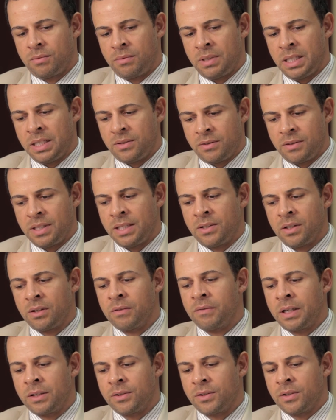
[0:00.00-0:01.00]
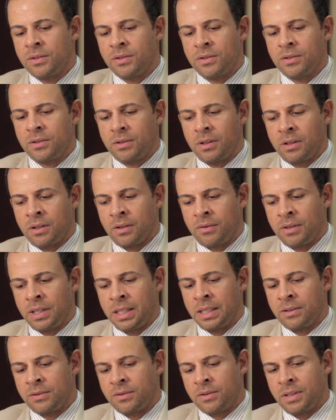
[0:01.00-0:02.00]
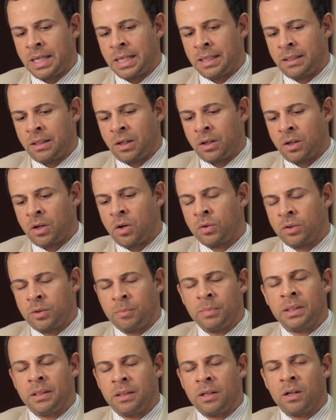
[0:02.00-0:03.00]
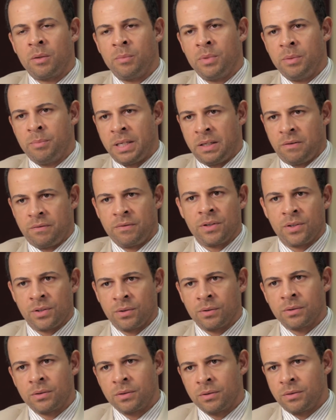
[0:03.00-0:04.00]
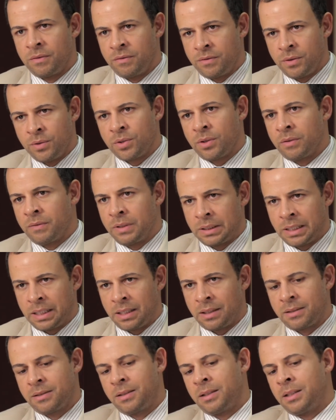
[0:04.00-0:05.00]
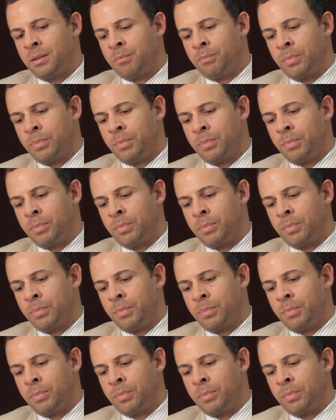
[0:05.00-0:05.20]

these interventions are things that are ultimately going to be beneficial to the future of Atlantic City,